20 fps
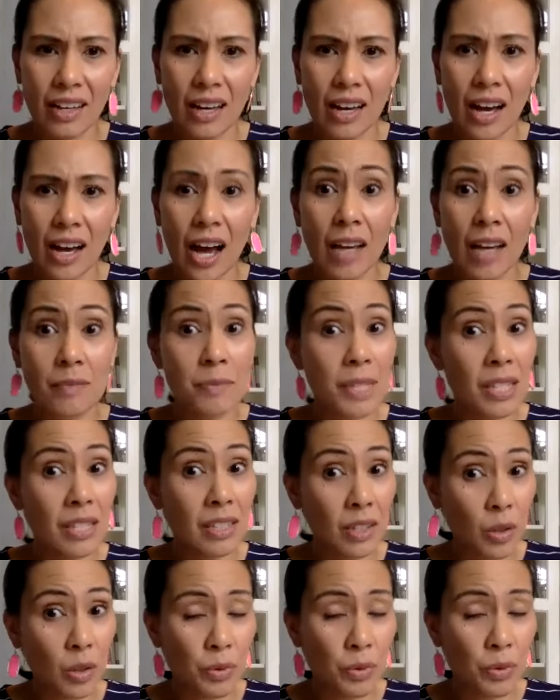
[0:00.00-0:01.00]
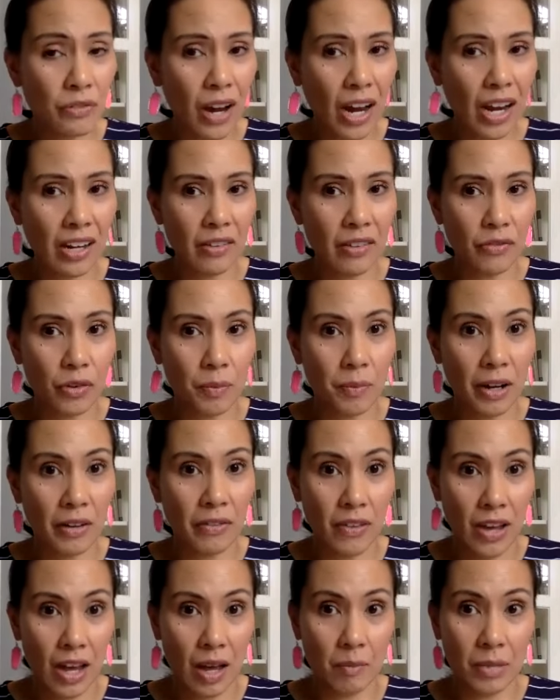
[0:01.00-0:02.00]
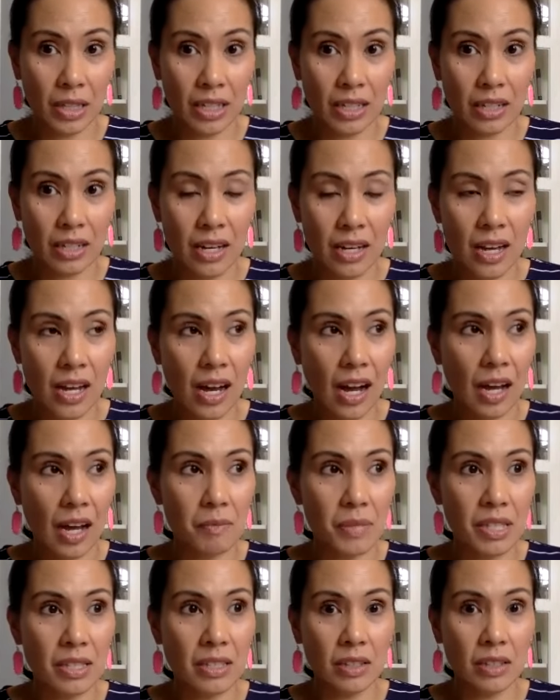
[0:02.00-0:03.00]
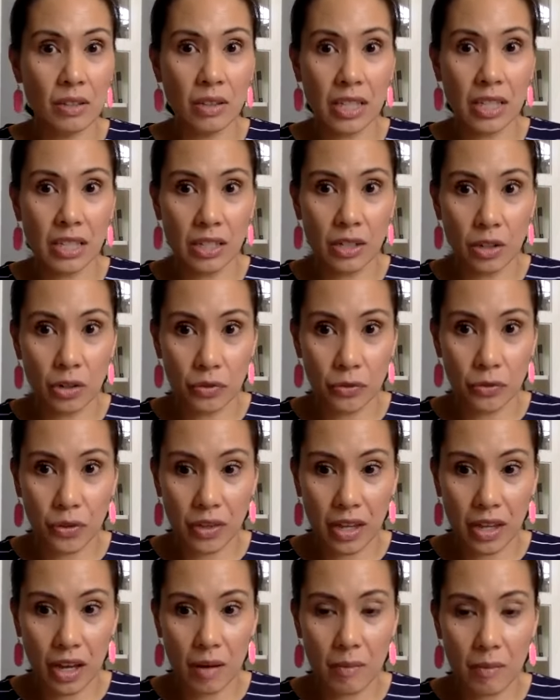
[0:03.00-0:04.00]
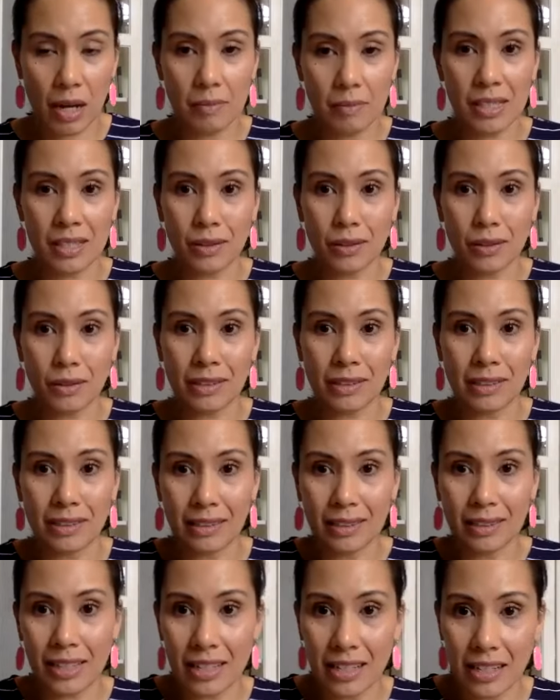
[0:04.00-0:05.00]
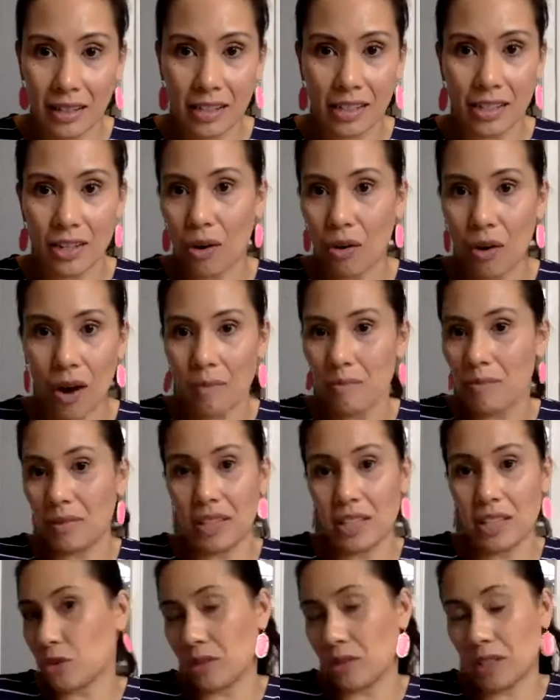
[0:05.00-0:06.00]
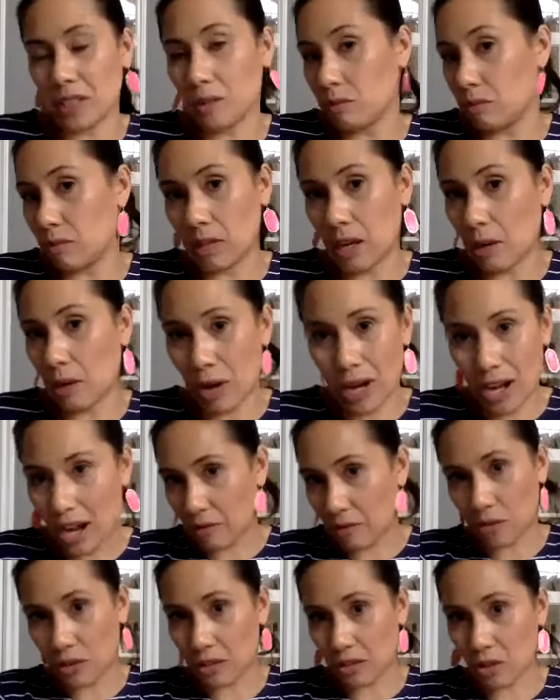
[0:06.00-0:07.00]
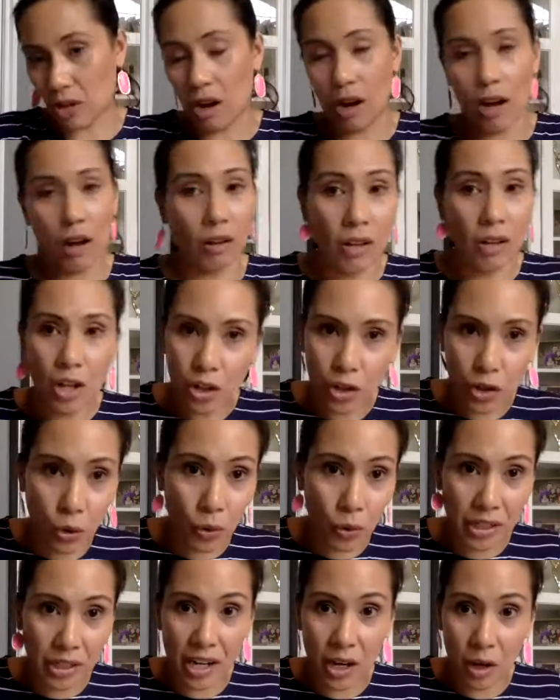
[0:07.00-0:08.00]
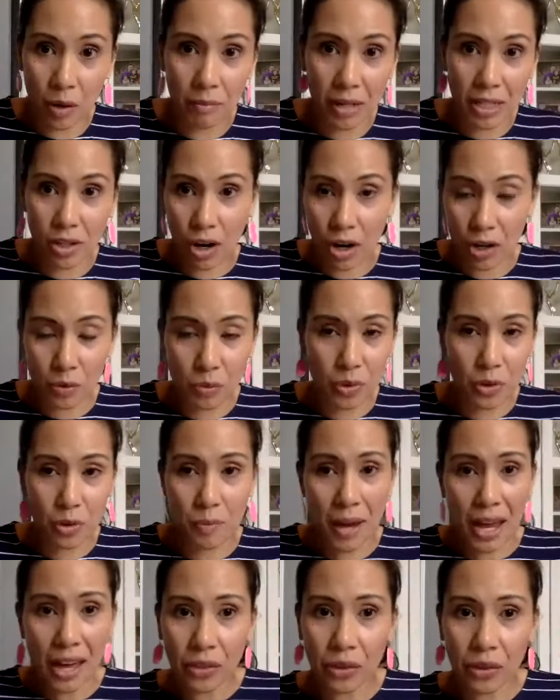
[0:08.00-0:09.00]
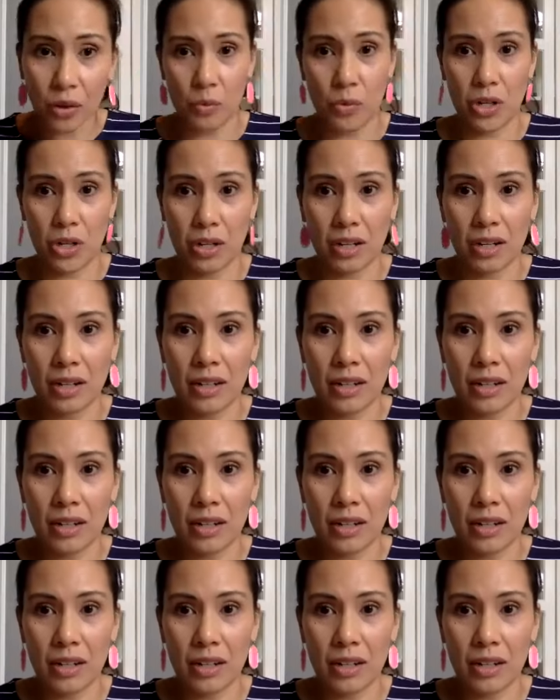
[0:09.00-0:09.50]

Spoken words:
I'm still providing for my family. I'm still here for them. I'm still leaving, I'm literally right after this call going to help my daughter with her math homework.